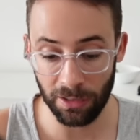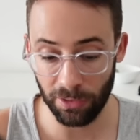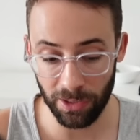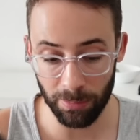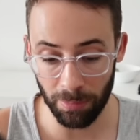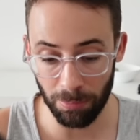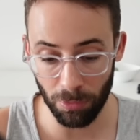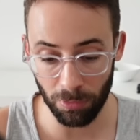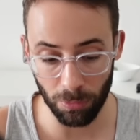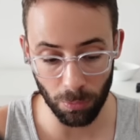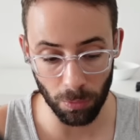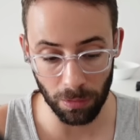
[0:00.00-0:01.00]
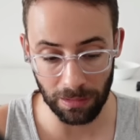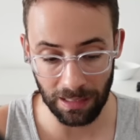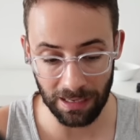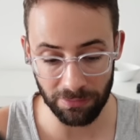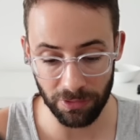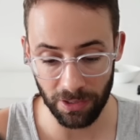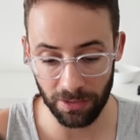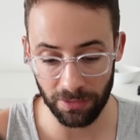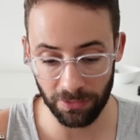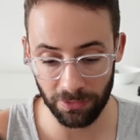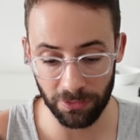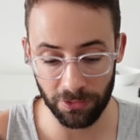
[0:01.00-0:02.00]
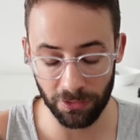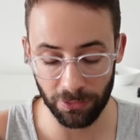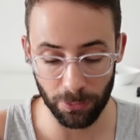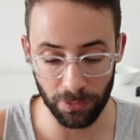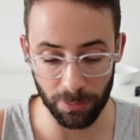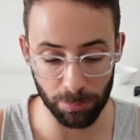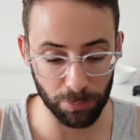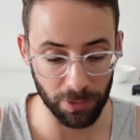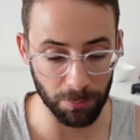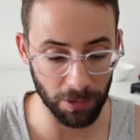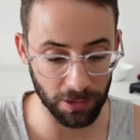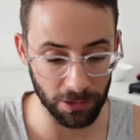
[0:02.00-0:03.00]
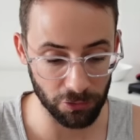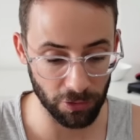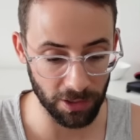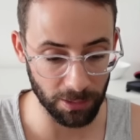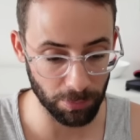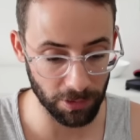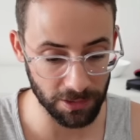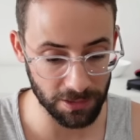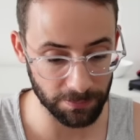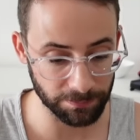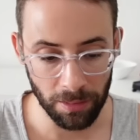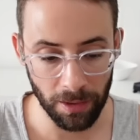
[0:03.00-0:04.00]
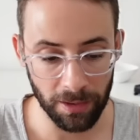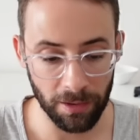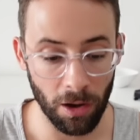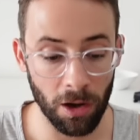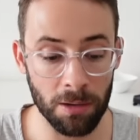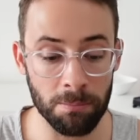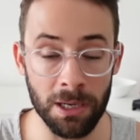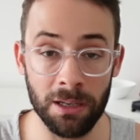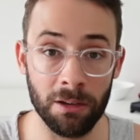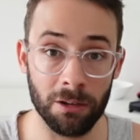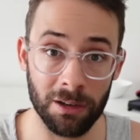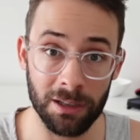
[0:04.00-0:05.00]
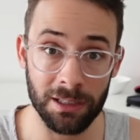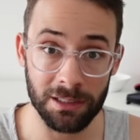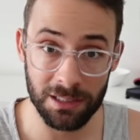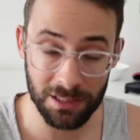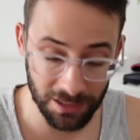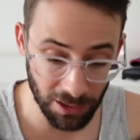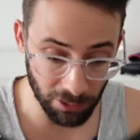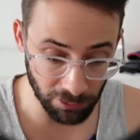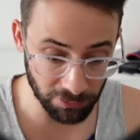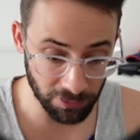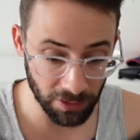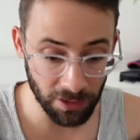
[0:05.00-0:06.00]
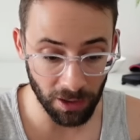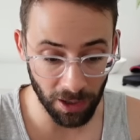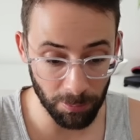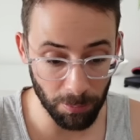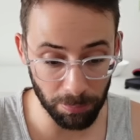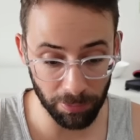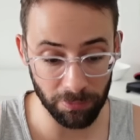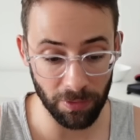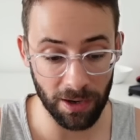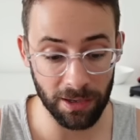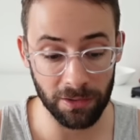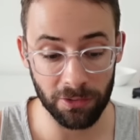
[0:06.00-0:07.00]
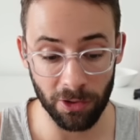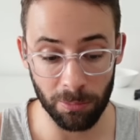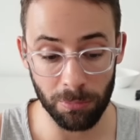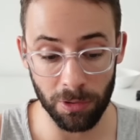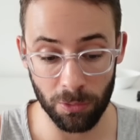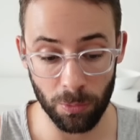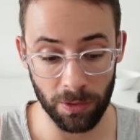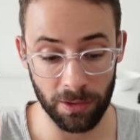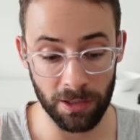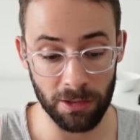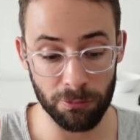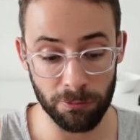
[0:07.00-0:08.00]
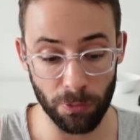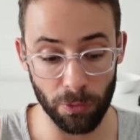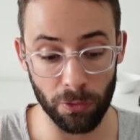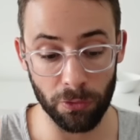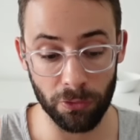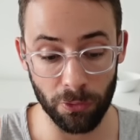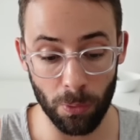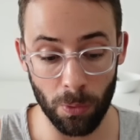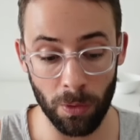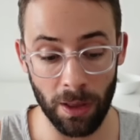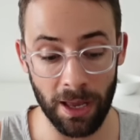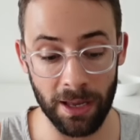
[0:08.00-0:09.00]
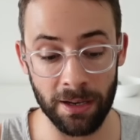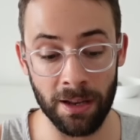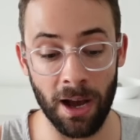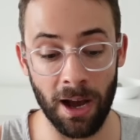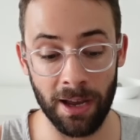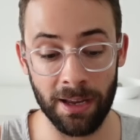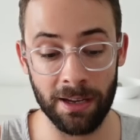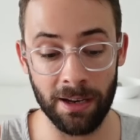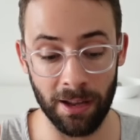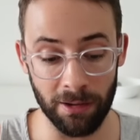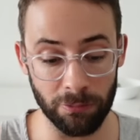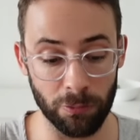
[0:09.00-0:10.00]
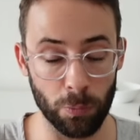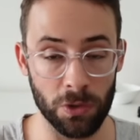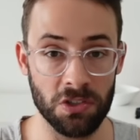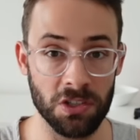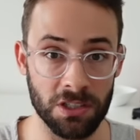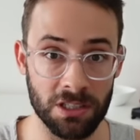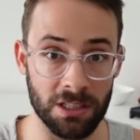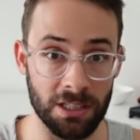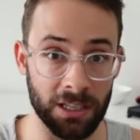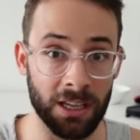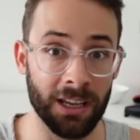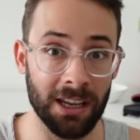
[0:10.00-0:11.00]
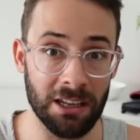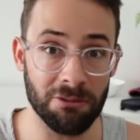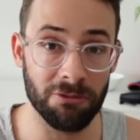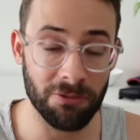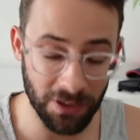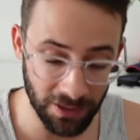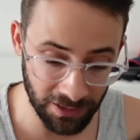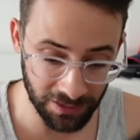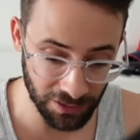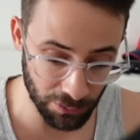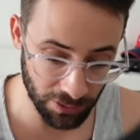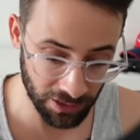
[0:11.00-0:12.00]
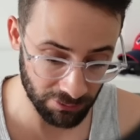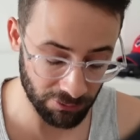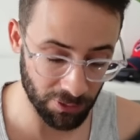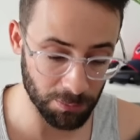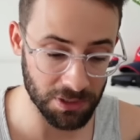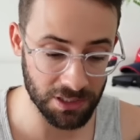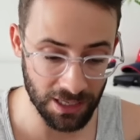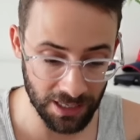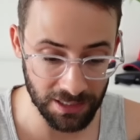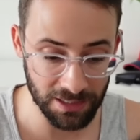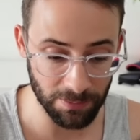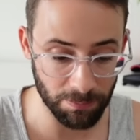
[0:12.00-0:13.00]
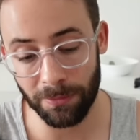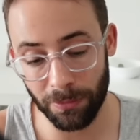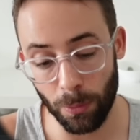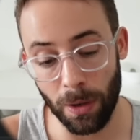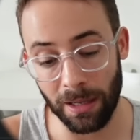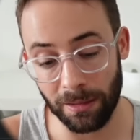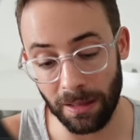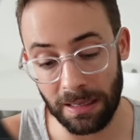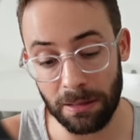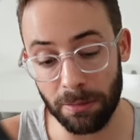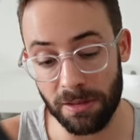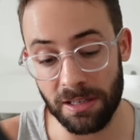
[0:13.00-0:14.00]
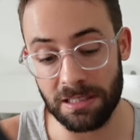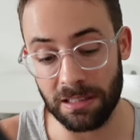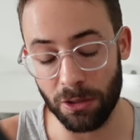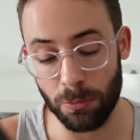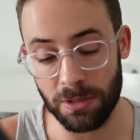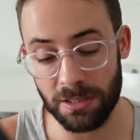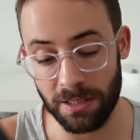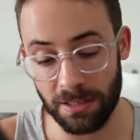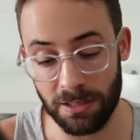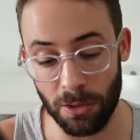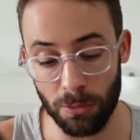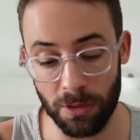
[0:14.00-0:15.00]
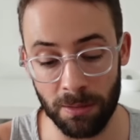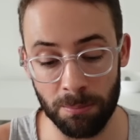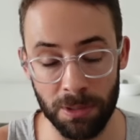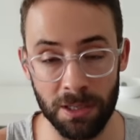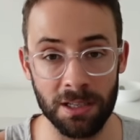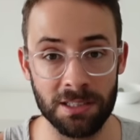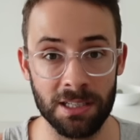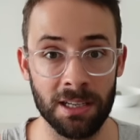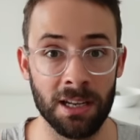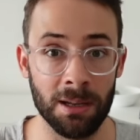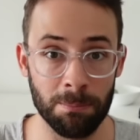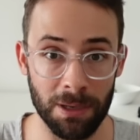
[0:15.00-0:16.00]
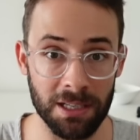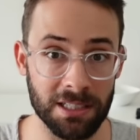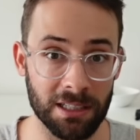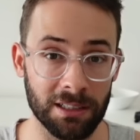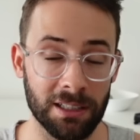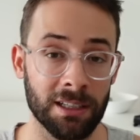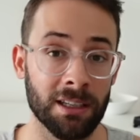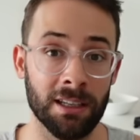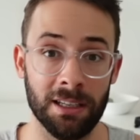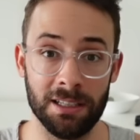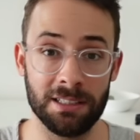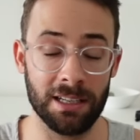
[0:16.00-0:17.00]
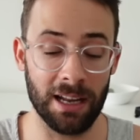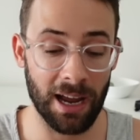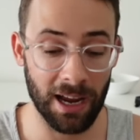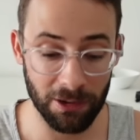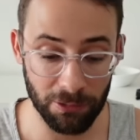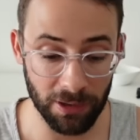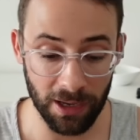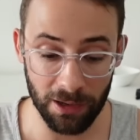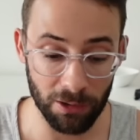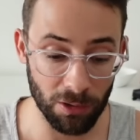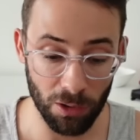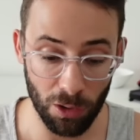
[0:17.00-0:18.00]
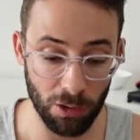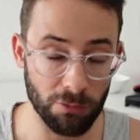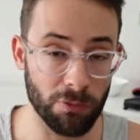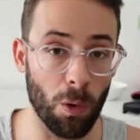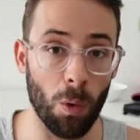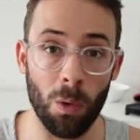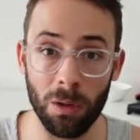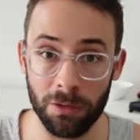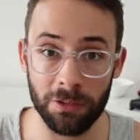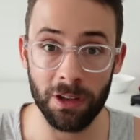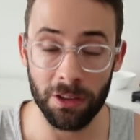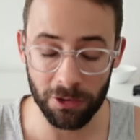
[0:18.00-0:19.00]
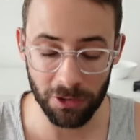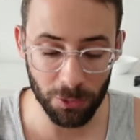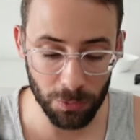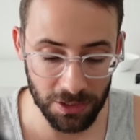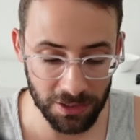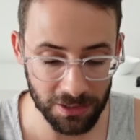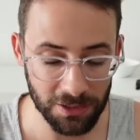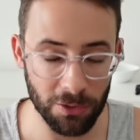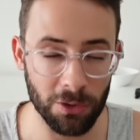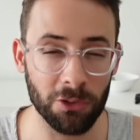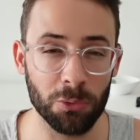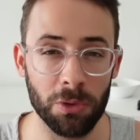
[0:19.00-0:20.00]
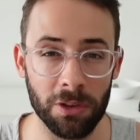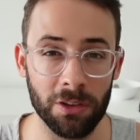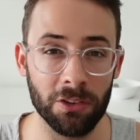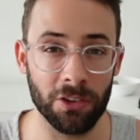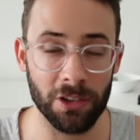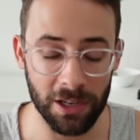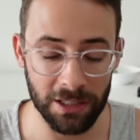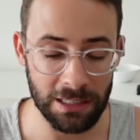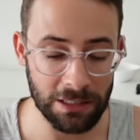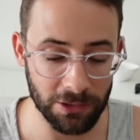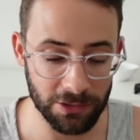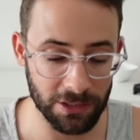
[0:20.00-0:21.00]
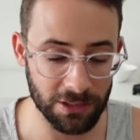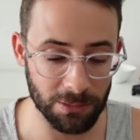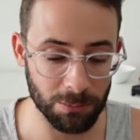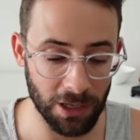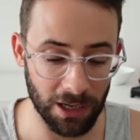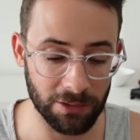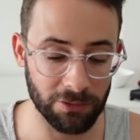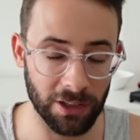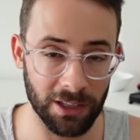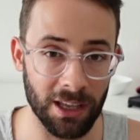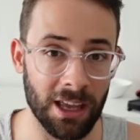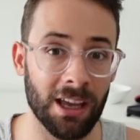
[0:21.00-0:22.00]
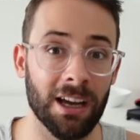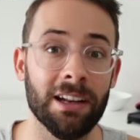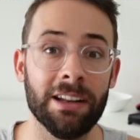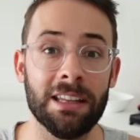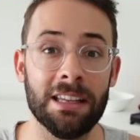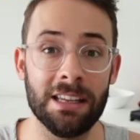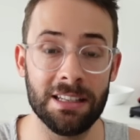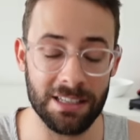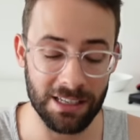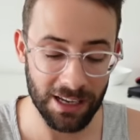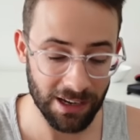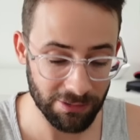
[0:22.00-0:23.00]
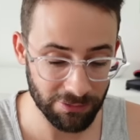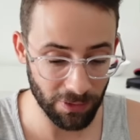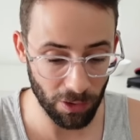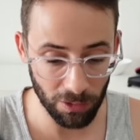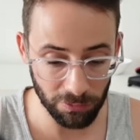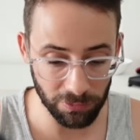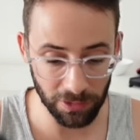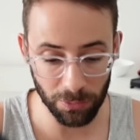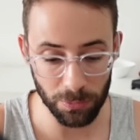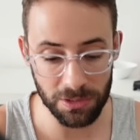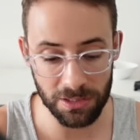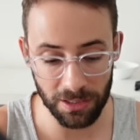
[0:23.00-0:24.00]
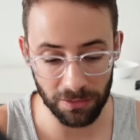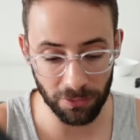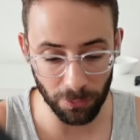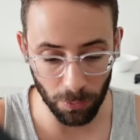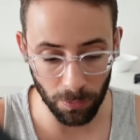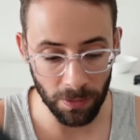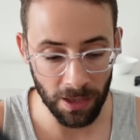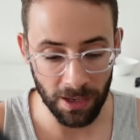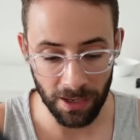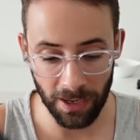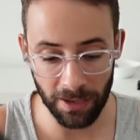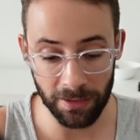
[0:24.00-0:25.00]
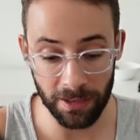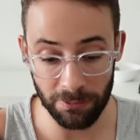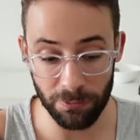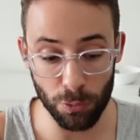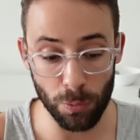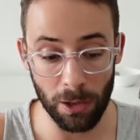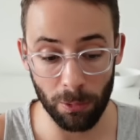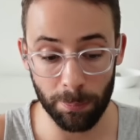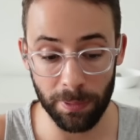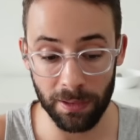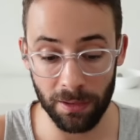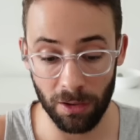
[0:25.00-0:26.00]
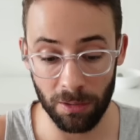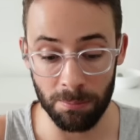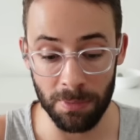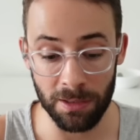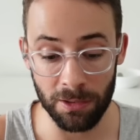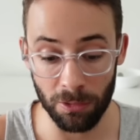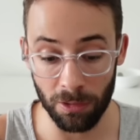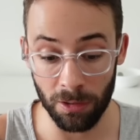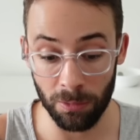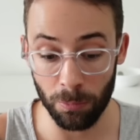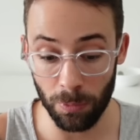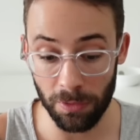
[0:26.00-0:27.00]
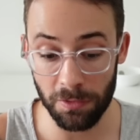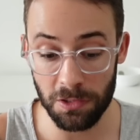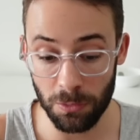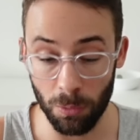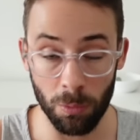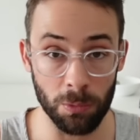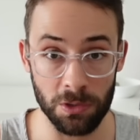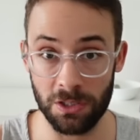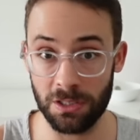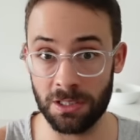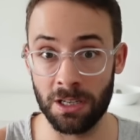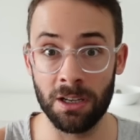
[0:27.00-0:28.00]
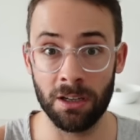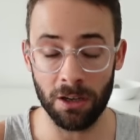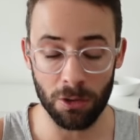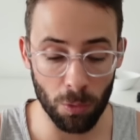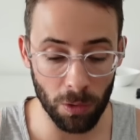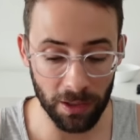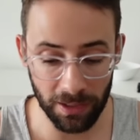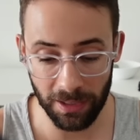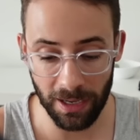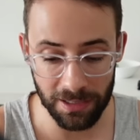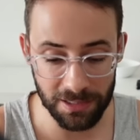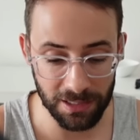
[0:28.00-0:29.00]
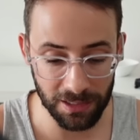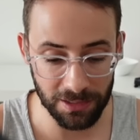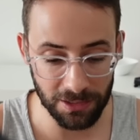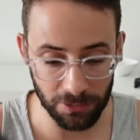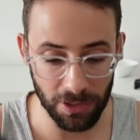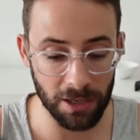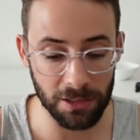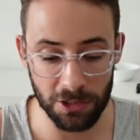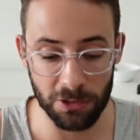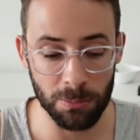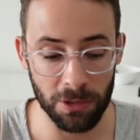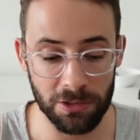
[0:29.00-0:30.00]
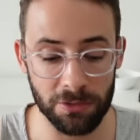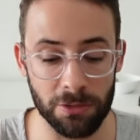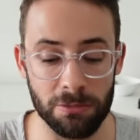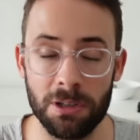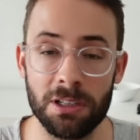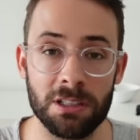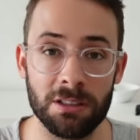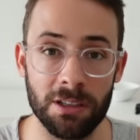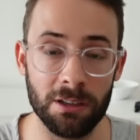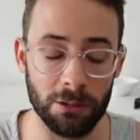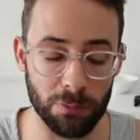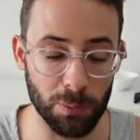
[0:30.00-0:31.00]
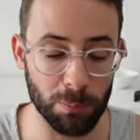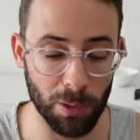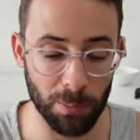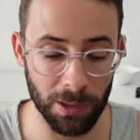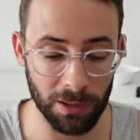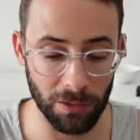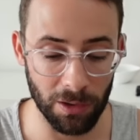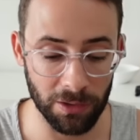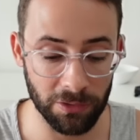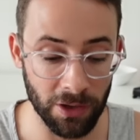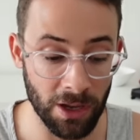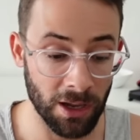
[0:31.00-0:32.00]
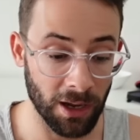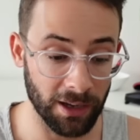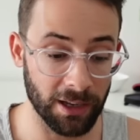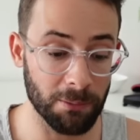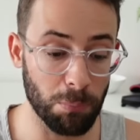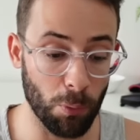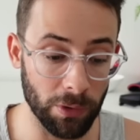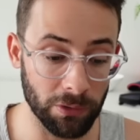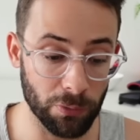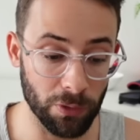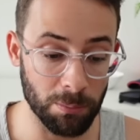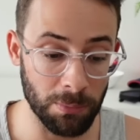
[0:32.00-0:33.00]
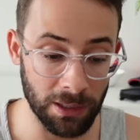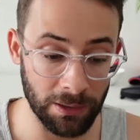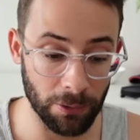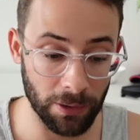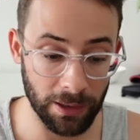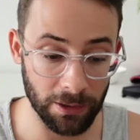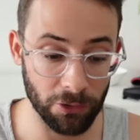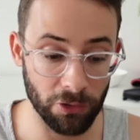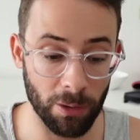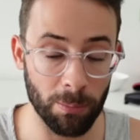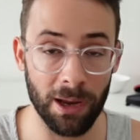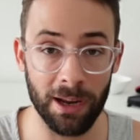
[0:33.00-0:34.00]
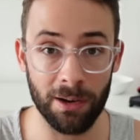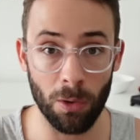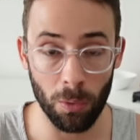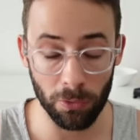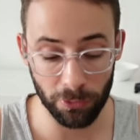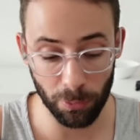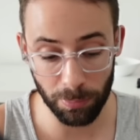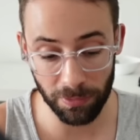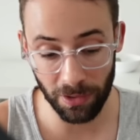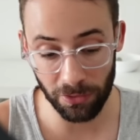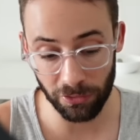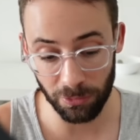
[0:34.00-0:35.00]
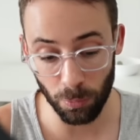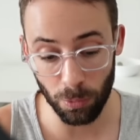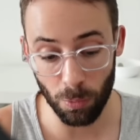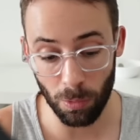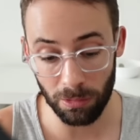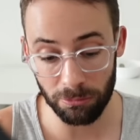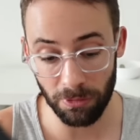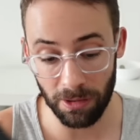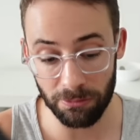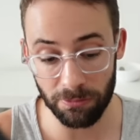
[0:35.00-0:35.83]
claimable or live yet. This is just sort of the pre-market trading price. Then on Meteora itself, I'm providing some liquidity for Sol and I N F, which is the Infinity token from Sanctum. So I like this liquid stake token because it basically is an aggregator of all of the other liquid stake tokens within the Solana ecosystem, kind of like an E T F of liquid stake Sol. And if you L P it on Meteora with Sol, which is a correlated asset, so not too much of a risk there of impermanent loss, I get points for the Meteora airdrop and also potentially will qualify